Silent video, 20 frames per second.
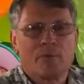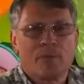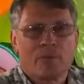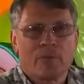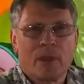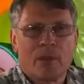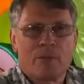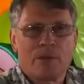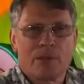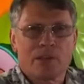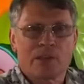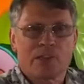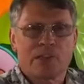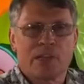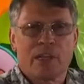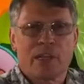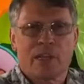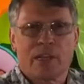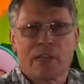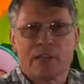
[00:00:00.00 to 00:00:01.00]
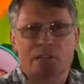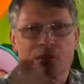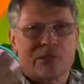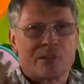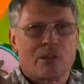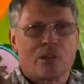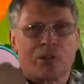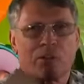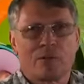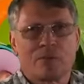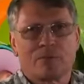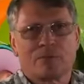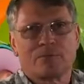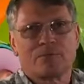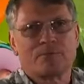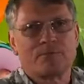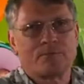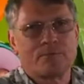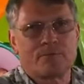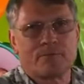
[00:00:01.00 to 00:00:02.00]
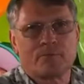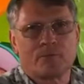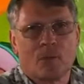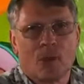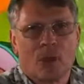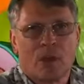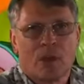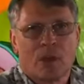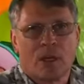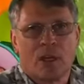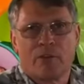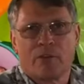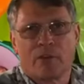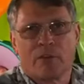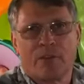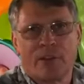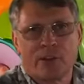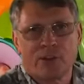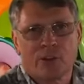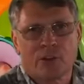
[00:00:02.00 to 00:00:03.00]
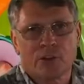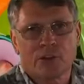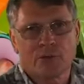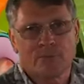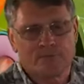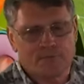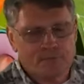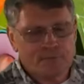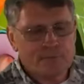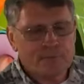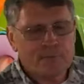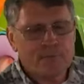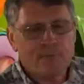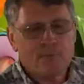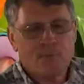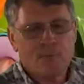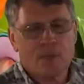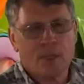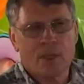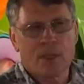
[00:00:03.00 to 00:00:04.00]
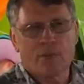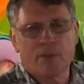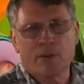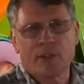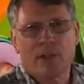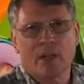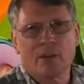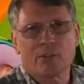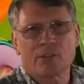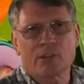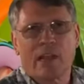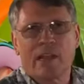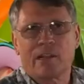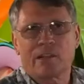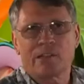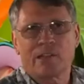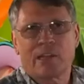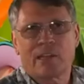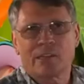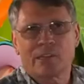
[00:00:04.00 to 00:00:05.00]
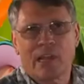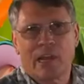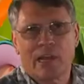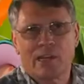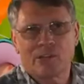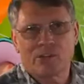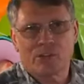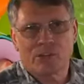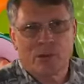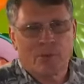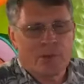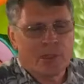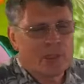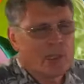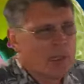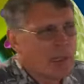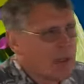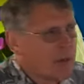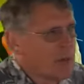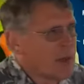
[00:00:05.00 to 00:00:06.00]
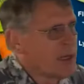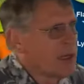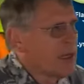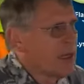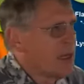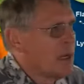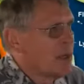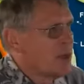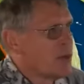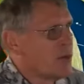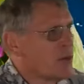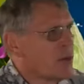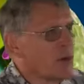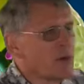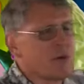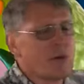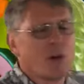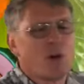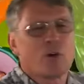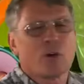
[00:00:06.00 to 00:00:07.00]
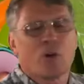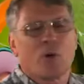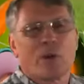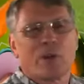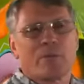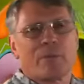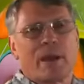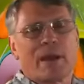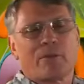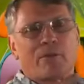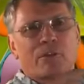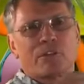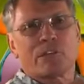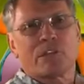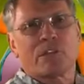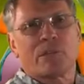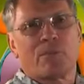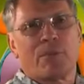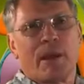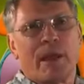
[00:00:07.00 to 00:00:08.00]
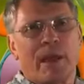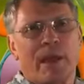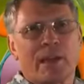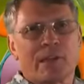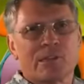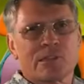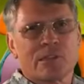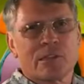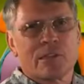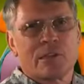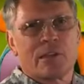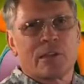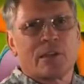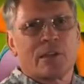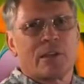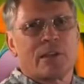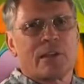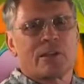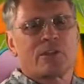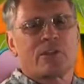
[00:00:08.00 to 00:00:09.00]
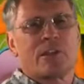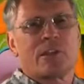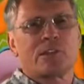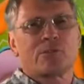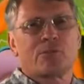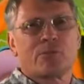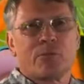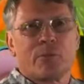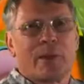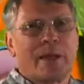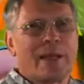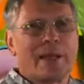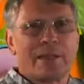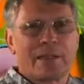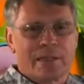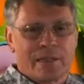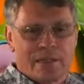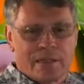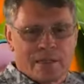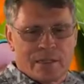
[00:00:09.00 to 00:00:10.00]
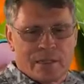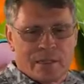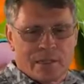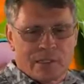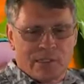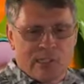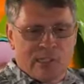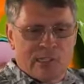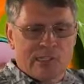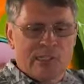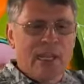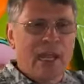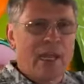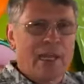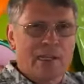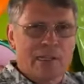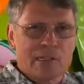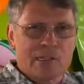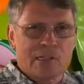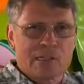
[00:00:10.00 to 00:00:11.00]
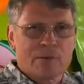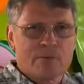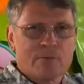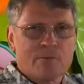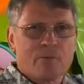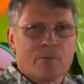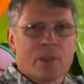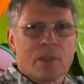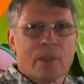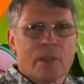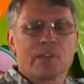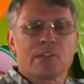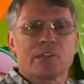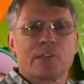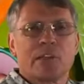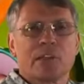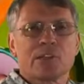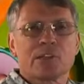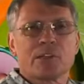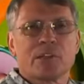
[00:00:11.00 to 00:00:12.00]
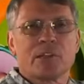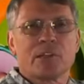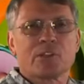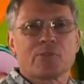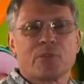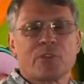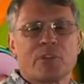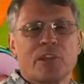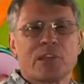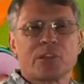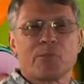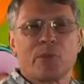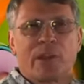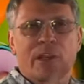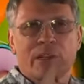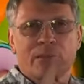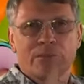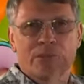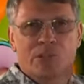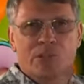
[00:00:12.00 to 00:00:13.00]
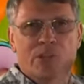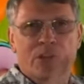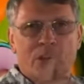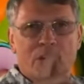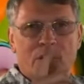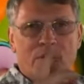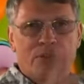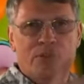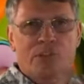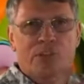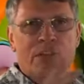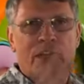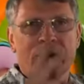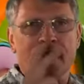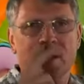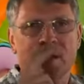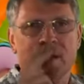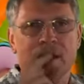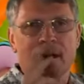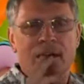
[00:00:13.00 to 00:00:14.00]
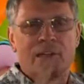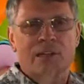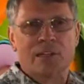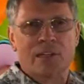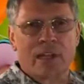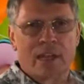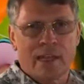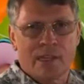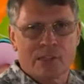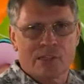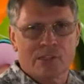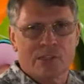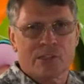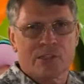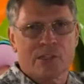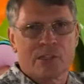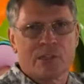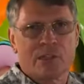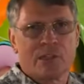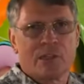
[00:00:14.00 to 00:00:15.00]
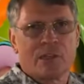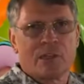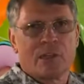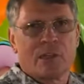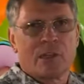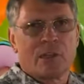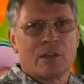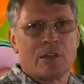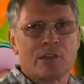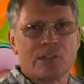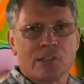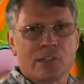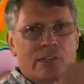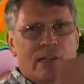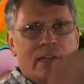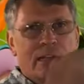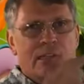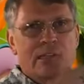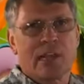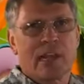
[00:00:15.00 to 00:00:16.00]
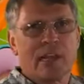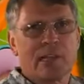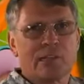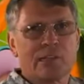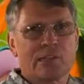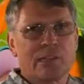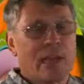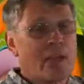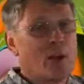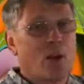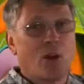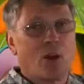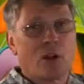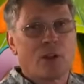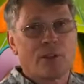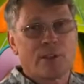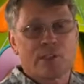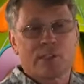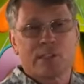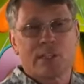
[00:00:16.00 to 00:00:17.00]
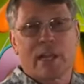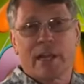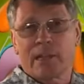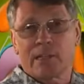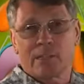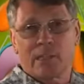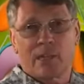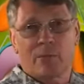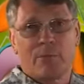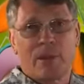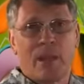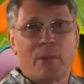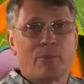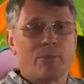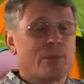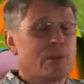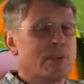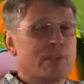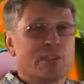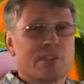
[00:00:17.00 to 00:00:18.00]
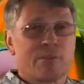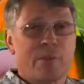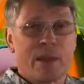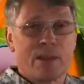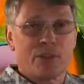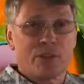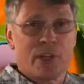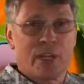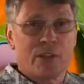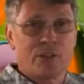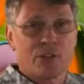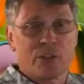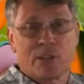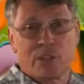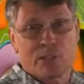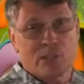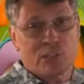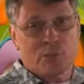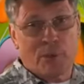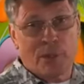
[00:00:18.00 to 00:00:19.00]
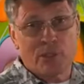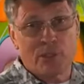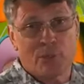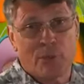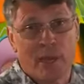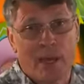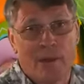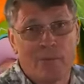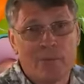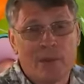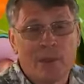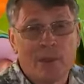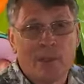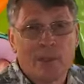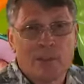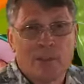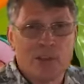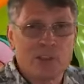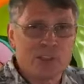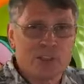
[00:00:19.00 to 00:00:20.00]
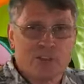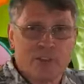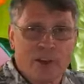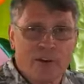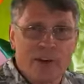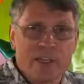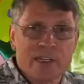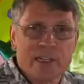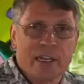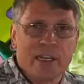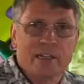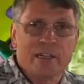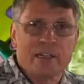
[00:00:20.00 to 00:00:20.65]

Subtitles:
Maybe this snake has, different features, different color scales on his eyes or something. But you don't know going backwards in the past that these were related. See, science deals with things we can observe, study, and test. This is not science at all. This is lines on paper. This is imagination. This is SpongeBob. This is fairy tale.